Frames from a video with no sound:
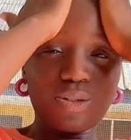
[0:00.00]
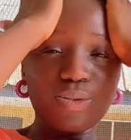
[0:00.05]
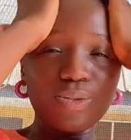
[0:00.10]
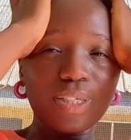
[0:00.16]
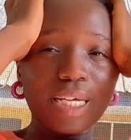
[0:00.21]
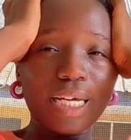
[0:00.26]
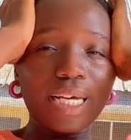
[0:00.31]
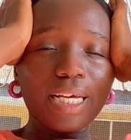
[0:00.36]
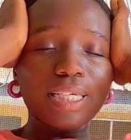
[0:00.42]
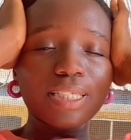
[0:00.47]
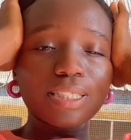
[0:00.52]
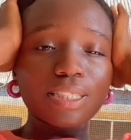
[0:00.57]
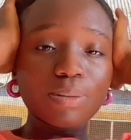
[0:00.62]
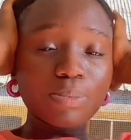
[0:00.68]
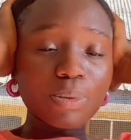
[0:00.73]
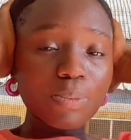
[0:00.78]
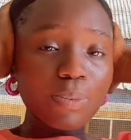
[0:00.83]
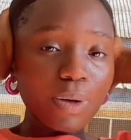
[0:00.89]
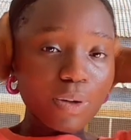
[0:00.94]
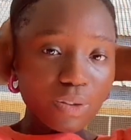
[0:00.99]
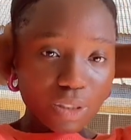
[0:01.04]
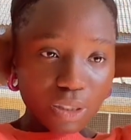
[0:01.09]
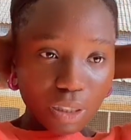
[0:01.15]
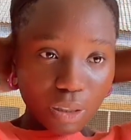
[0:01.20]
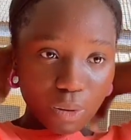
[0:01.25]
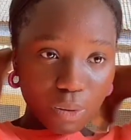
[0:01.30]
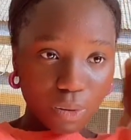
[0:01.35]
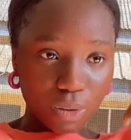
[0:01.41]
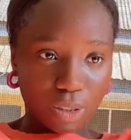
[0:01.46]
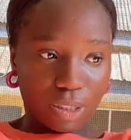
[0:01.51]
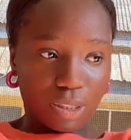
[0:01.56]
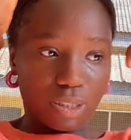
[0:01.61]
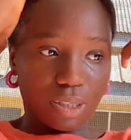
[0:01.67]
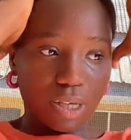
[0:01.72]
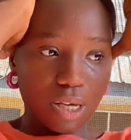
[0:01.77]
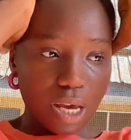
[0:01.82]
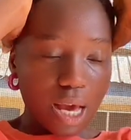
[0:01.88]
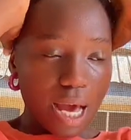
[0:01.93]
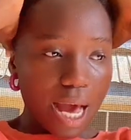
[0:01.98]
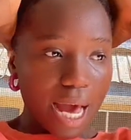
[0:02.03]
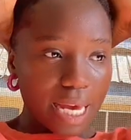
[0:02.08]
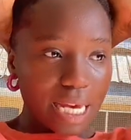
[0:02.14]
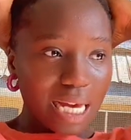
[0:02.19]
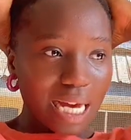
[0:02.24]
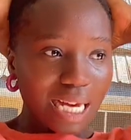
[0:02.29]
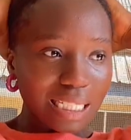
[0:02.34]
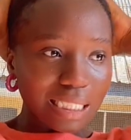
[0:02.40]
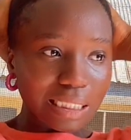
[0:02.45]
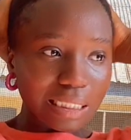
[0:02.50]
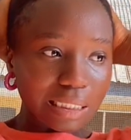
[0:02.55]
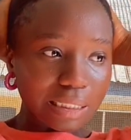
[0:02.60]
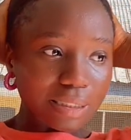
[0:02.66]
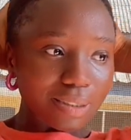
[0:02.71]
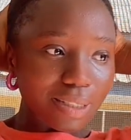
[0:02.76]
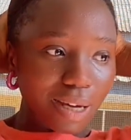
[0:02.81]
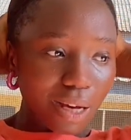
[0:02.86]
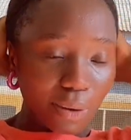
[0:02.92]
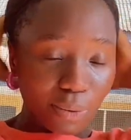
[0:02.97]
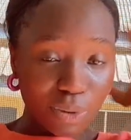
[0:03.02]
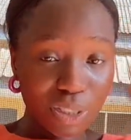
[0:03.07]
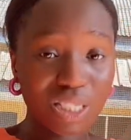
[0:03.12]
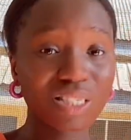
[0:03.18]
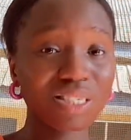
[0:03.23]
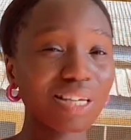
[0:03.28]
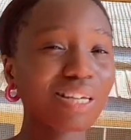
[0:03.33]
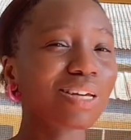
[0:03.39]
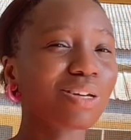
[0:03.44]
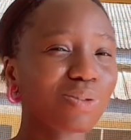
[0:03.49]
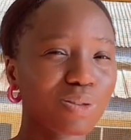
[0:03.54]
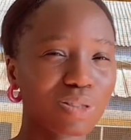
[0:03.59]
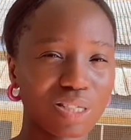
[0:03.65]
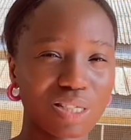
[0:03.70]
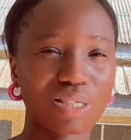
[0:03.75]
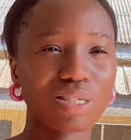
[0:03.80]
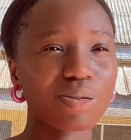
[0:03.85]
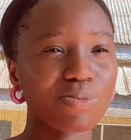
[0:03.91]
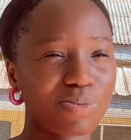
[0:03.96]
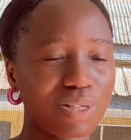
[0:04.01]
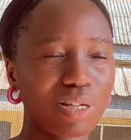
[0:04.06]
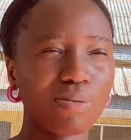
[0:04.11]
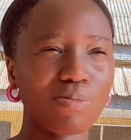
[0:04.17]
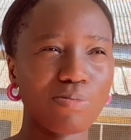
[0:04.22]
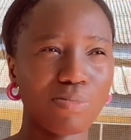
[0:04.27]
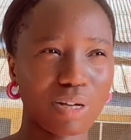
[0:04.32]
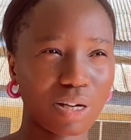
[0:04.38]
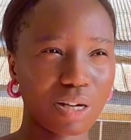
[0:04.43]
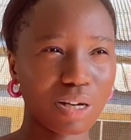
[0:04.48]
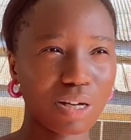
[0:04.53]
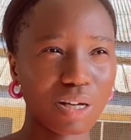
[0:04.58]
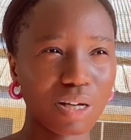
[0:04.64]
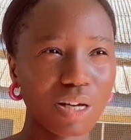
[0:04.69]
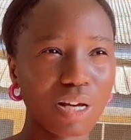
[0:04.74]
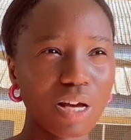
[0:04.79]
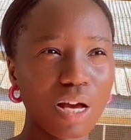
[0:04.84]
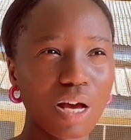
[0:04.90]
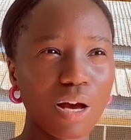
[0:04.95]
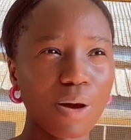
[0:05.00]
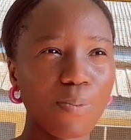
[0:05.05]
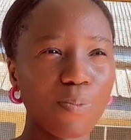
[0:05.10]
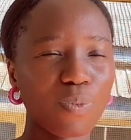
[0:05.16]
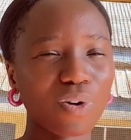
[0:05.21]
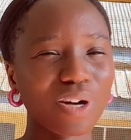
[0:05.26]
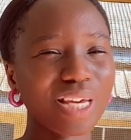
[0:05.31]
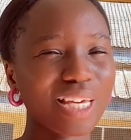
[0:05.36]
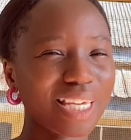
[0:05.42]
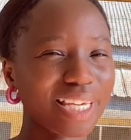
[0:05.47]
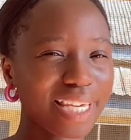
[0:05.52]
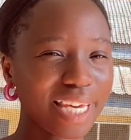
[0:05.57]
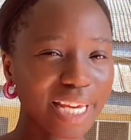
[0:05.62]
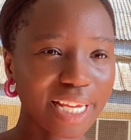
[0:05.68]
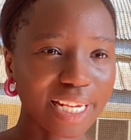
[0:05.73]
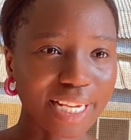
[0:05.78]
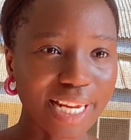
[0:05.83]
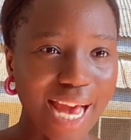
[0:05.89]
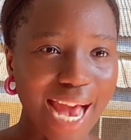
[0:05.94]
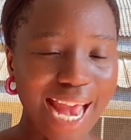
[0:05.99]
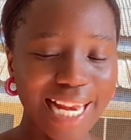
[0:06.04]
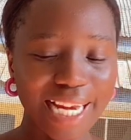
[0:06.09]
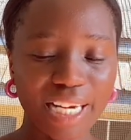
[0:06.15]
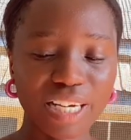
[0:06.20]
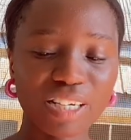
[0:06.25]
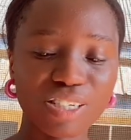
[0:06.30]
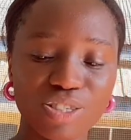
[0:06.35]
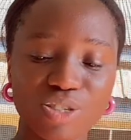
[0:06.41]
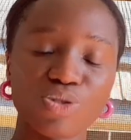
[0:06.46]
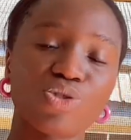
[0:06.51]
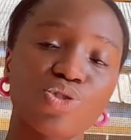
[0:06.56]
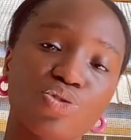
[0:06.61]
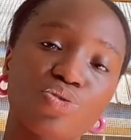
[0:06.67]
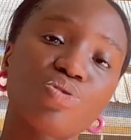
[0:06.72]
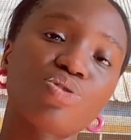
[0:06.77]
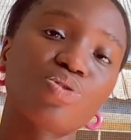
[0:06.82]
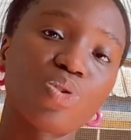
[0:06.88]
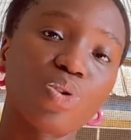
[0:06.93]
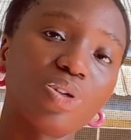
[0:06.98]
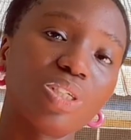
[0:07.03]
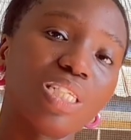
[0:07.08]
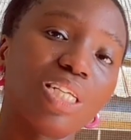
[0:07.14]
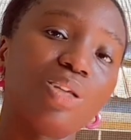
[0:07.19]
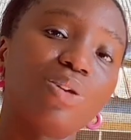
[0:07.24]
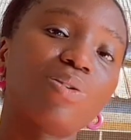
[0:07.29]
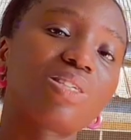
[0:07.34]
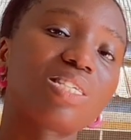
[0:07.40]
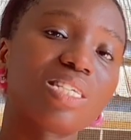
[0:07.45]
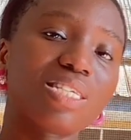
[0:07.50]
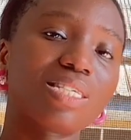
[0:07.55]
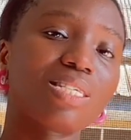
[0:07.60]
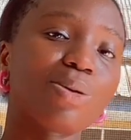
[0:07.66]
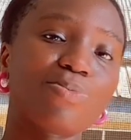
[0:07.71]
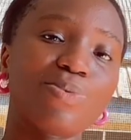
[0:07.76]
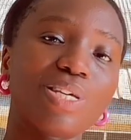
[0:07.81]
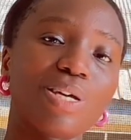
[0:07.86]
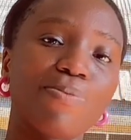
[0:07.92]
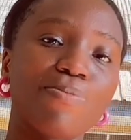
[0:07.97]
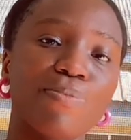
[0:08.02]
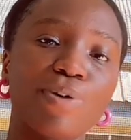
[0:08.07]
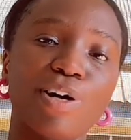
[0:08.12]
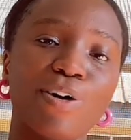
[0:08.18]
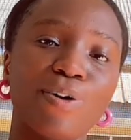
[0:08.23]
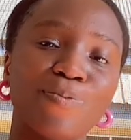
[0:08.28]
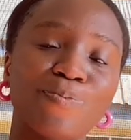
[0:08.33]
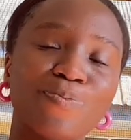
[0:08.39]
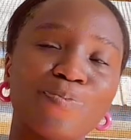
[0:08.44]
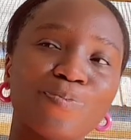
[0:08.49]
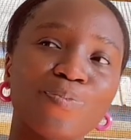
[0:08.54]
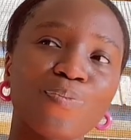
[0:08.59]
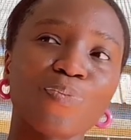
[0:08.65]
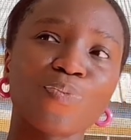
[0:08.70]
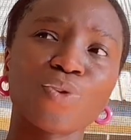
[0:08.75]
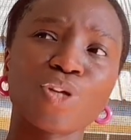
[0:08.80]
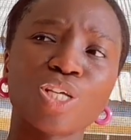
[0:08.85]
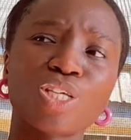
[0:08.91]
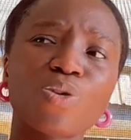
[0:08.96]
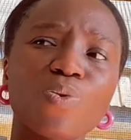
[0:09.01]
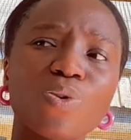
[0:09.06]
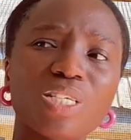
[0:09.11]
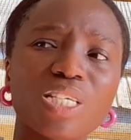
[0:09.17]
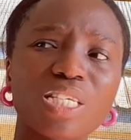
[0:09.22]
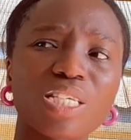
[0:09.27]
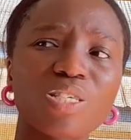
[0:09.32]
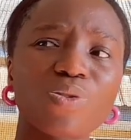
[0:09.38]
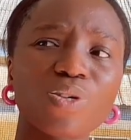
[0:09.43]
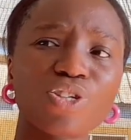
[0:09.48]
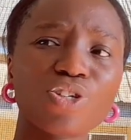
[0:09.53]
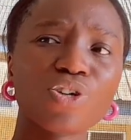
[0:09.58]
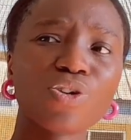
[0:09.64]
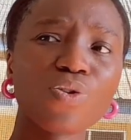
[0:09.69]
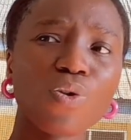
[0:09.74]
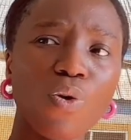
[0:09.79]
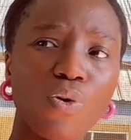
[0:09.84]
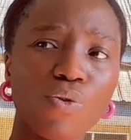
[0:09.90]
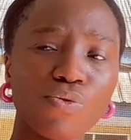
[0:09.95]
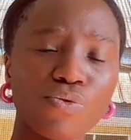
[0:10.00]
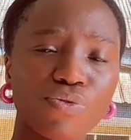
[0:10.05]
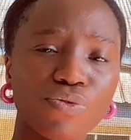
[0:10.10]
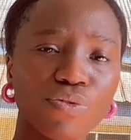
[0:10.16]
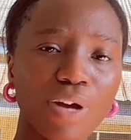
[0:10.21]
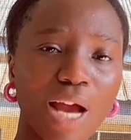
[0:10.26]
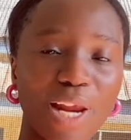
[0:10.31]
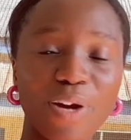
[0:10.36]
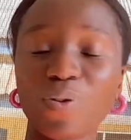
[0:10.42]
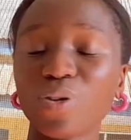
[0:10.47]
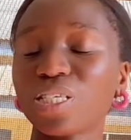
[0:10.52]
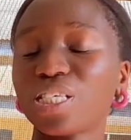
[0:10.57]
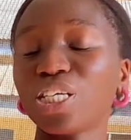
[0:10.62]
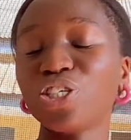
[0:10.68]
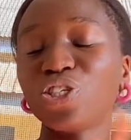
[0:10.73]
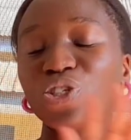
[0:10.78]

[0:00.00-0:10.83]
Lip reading: you guys. September was a lot. I was sick a lot in September. But again, I learned to trust God a lot in September. So it was a situation of, I don't want to say